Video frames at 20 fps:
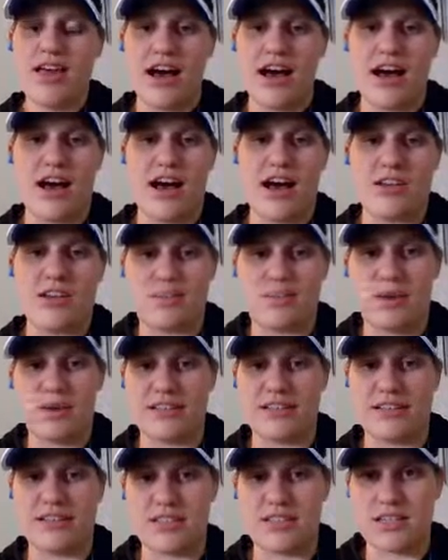The
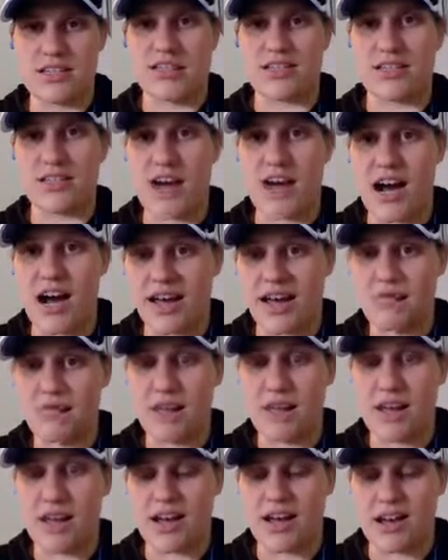practice is not
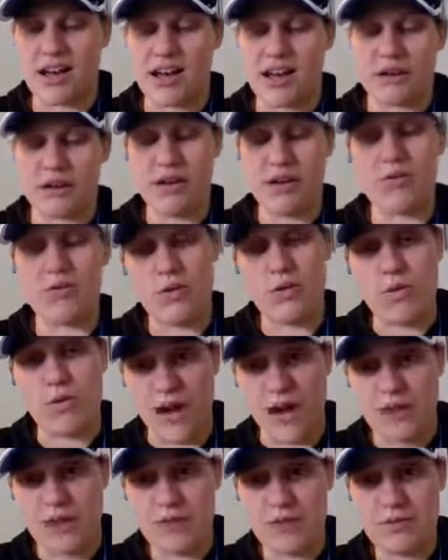
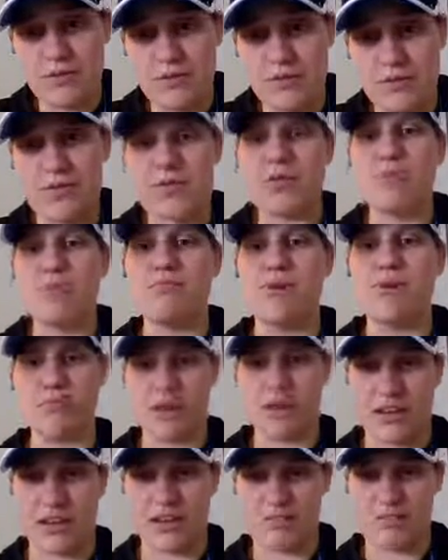required, but
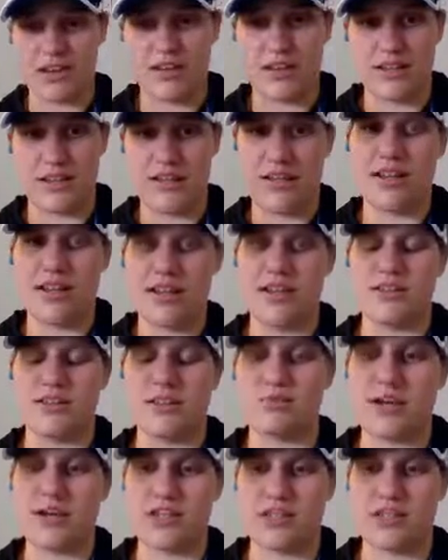recommended,
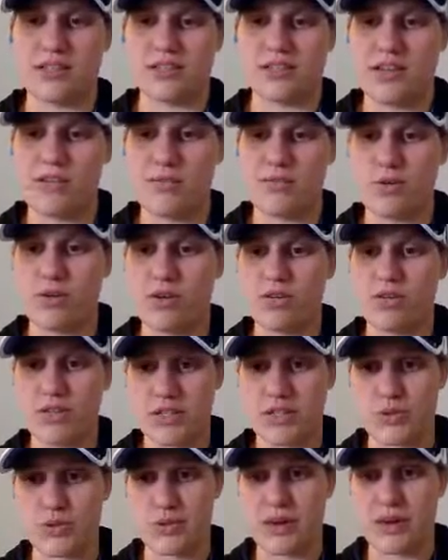especially for
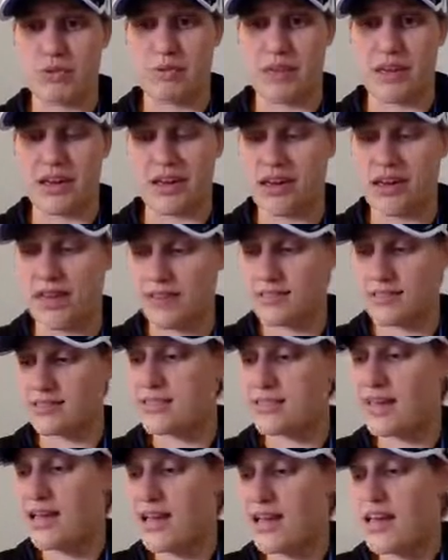this one,
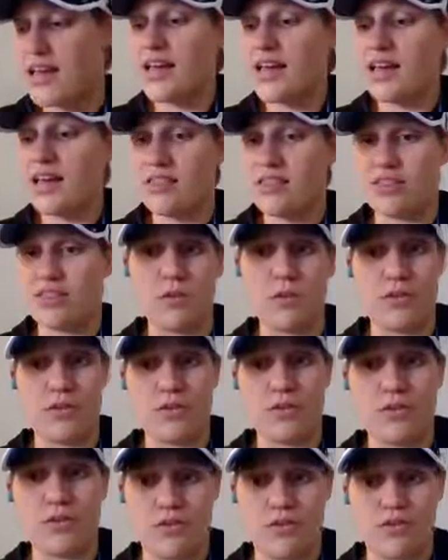because the
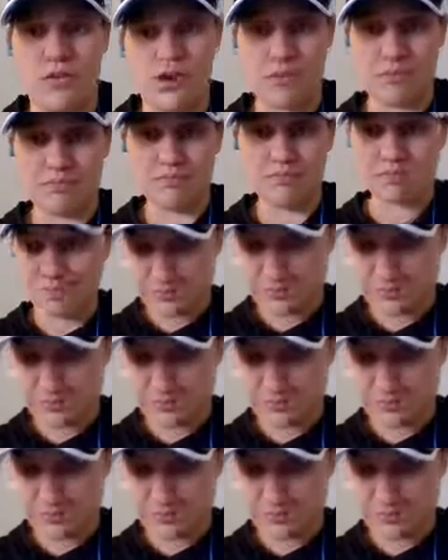Google form